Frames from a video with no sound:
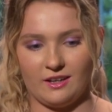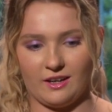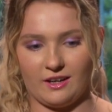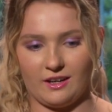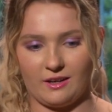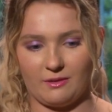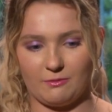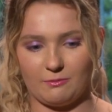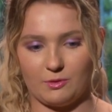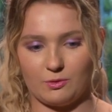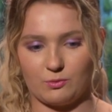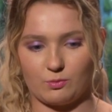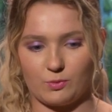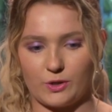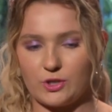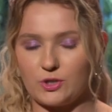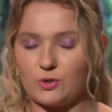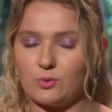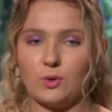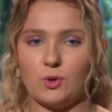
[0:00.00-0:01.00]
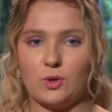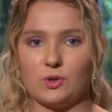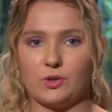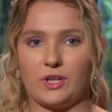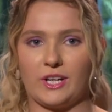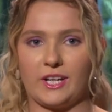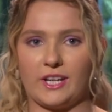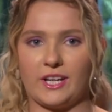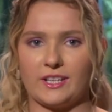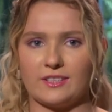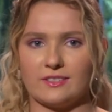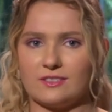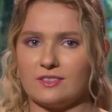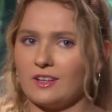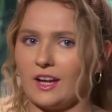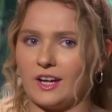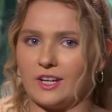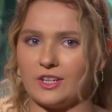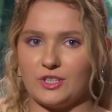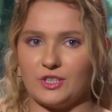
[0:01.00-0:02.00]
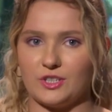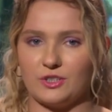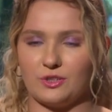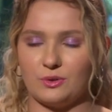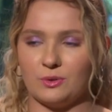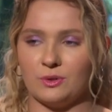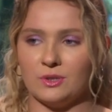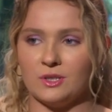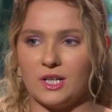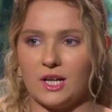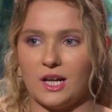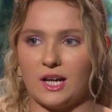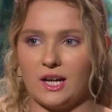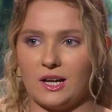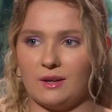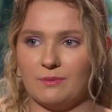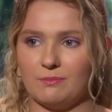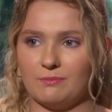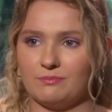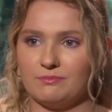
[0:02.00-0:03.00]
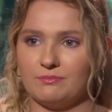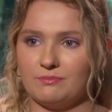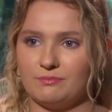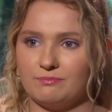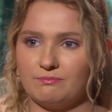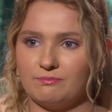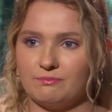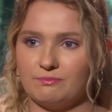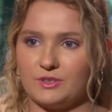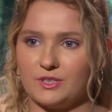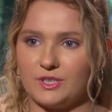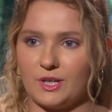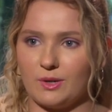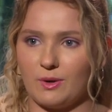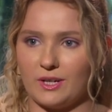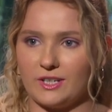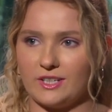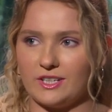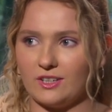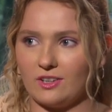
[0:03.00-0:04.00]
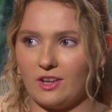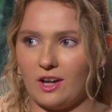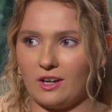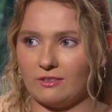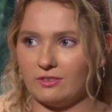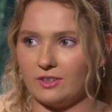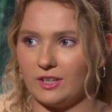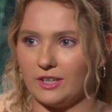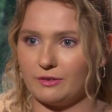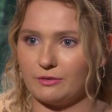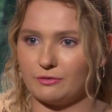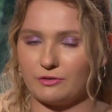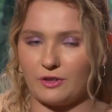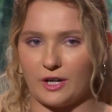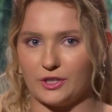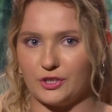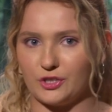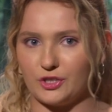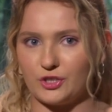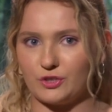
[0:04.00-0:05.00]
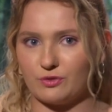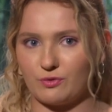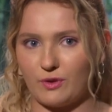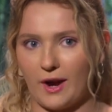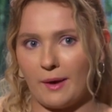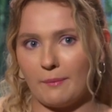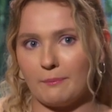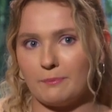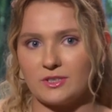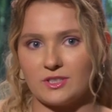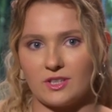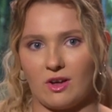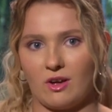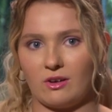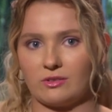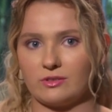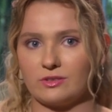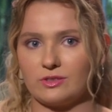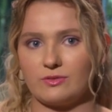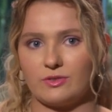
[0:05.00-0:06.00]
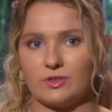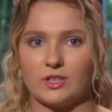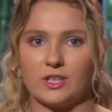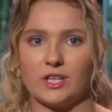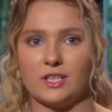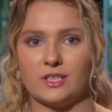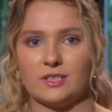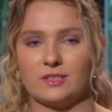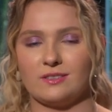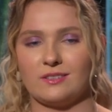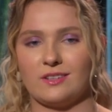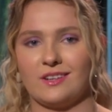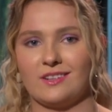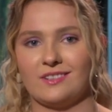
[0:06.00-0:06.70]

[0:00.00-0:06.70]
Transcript: um, ritual that I guess I do. Um, so I did a lot of like French rap songs for this.